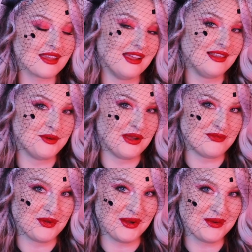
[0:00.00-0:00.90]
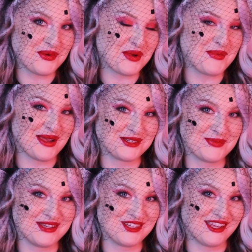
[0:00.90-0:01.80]
Hello everyone, welcome back to
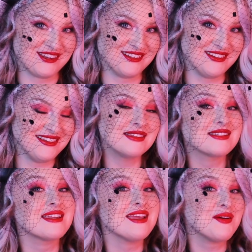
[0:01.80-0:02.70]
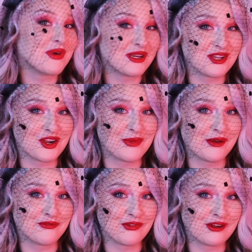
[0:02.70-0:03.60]
my channel. Today I want to talk
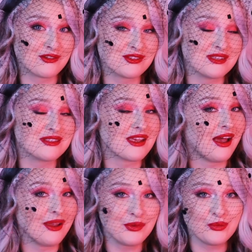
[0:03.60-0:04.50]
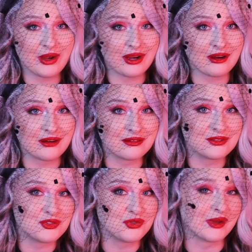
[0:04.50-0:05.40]
about fragrances I would wear
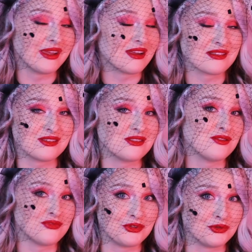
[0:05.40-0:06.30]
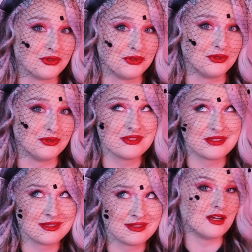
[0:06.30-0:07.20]
to my ex's
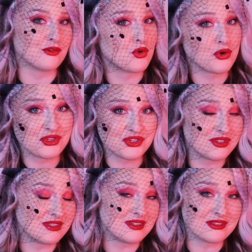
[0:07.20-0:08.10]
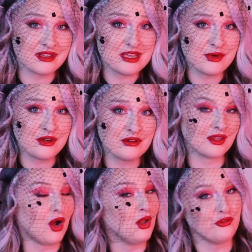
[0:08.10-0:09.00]
funerals. Of course, just a disclaimer,
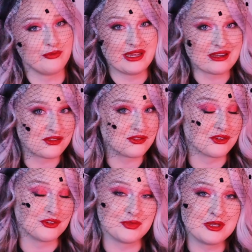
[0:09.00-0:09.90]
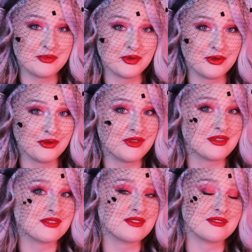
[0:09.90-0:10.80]
all of my exes are good people.
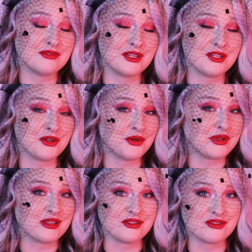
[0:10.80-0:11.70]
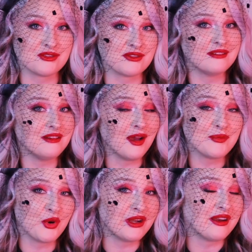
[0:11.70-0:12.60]
This video is not
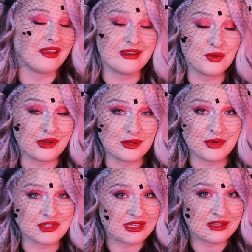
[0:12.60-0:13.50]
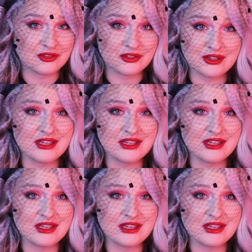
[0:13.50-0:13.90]
pointed at anyone in particular.